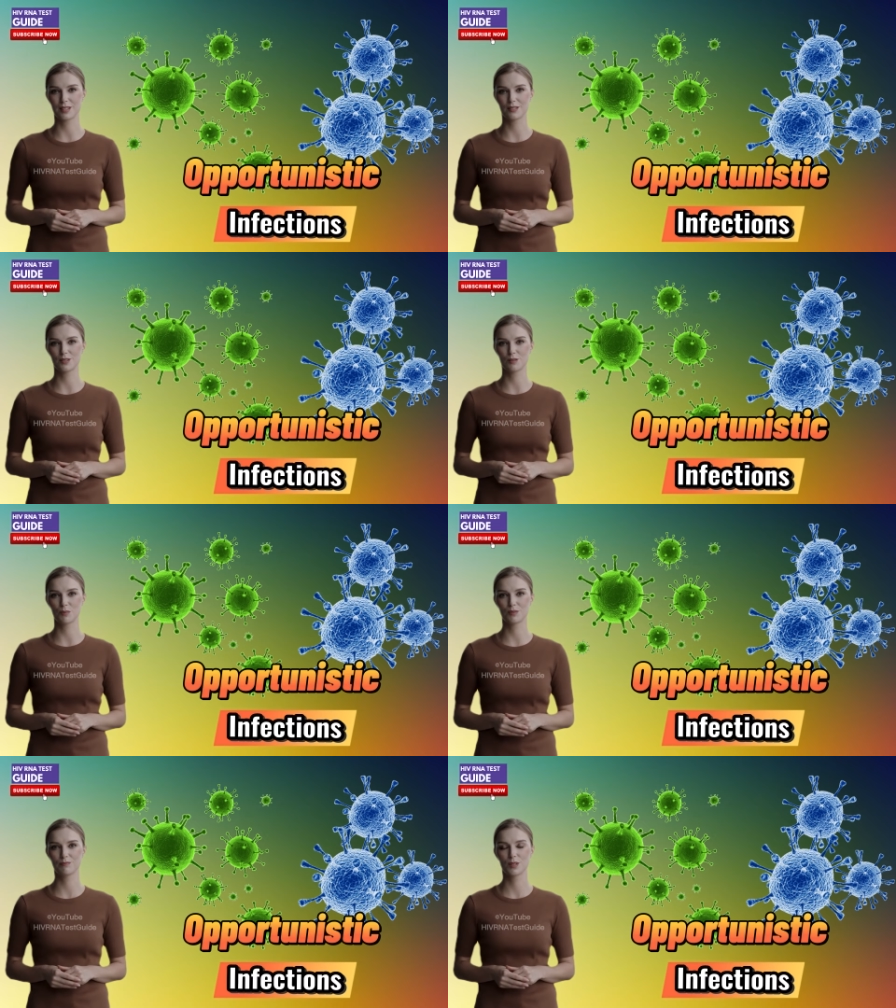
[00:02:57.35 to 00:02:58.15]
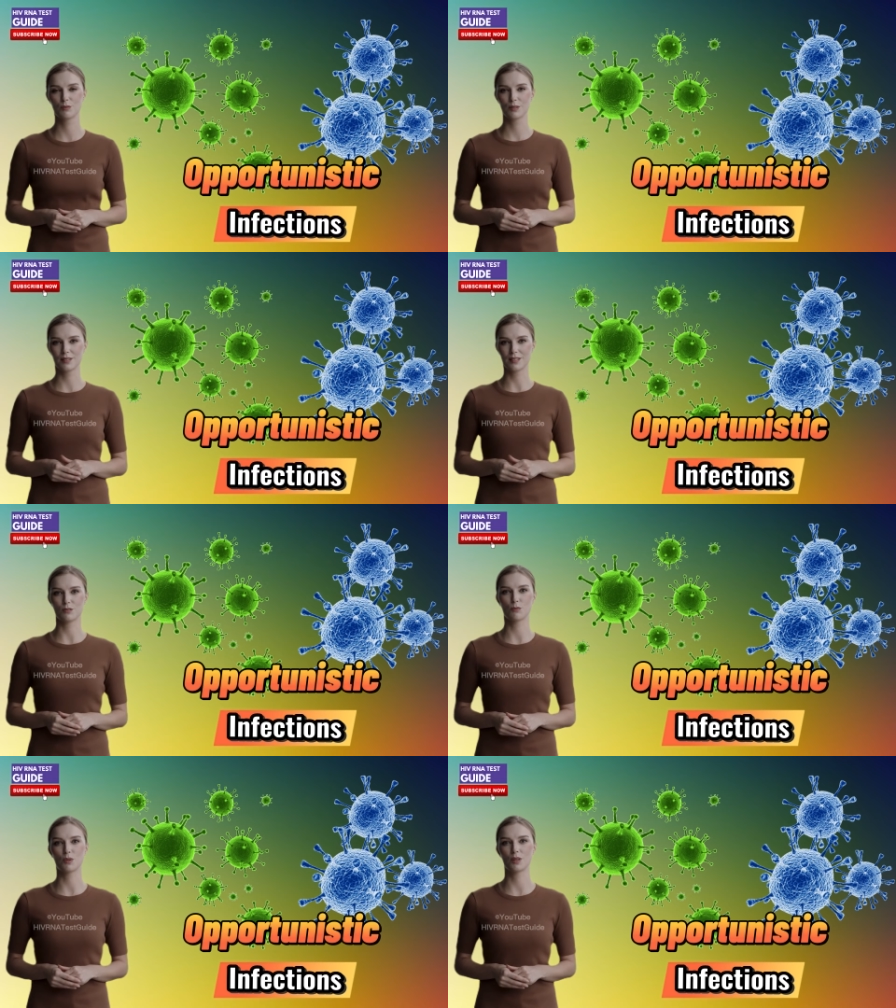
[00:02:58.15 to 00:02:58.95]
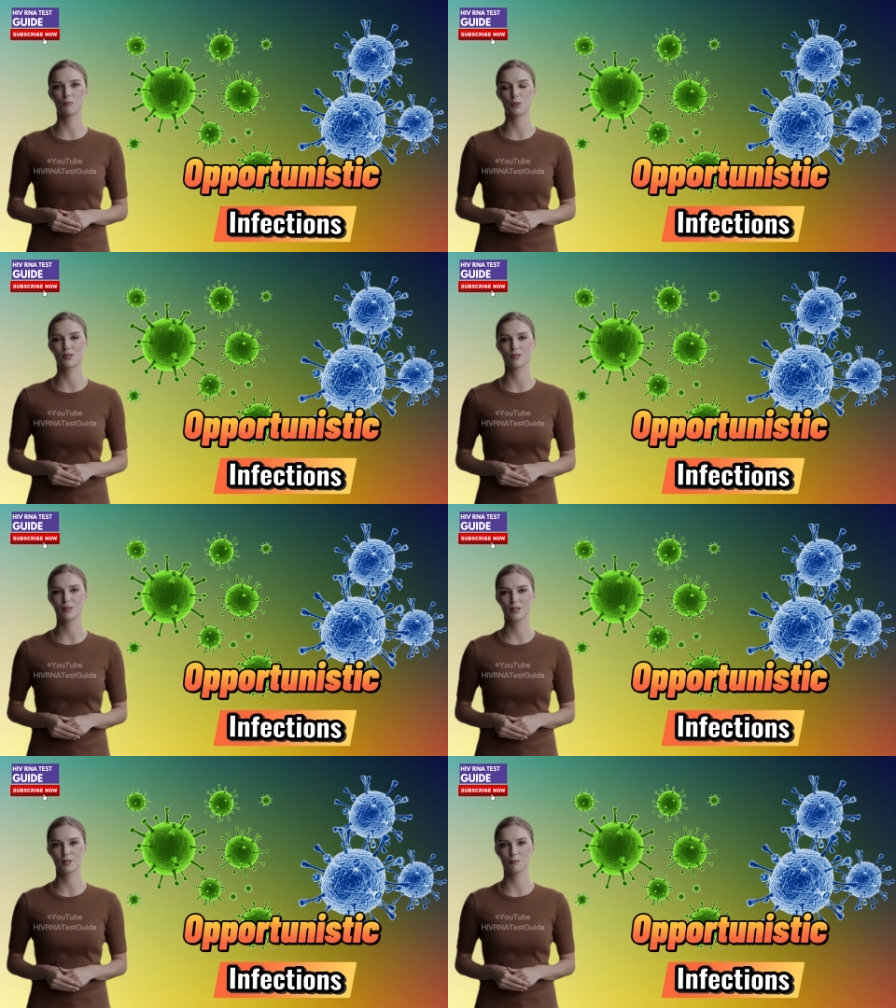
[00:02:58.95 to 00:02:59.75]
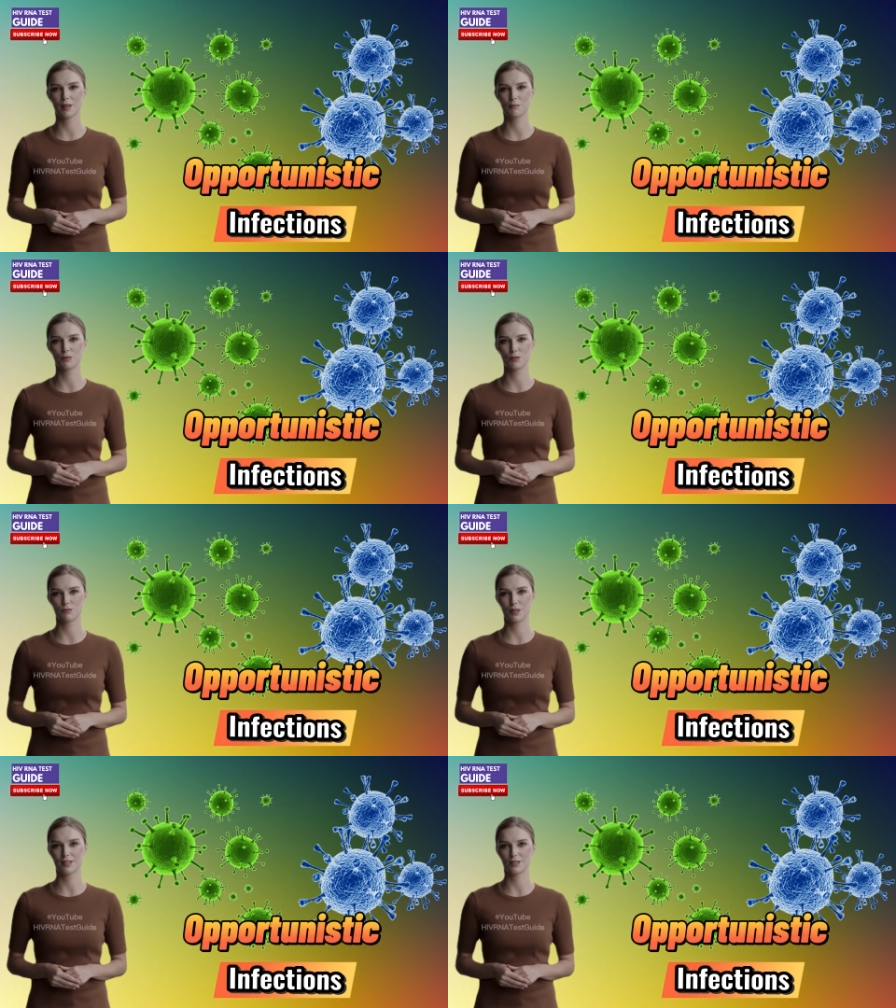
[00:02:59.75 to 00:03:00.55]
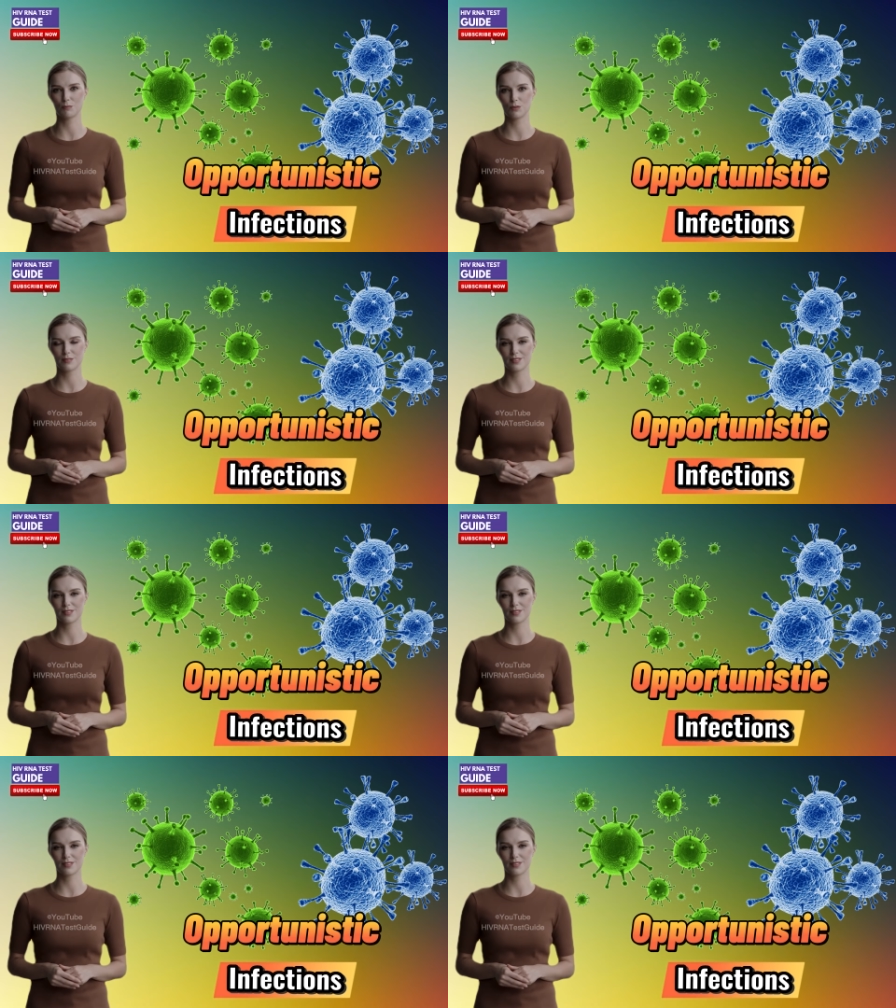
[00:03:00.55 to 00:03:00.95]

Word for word: that occur more frequently or are more severe in people with weakened immune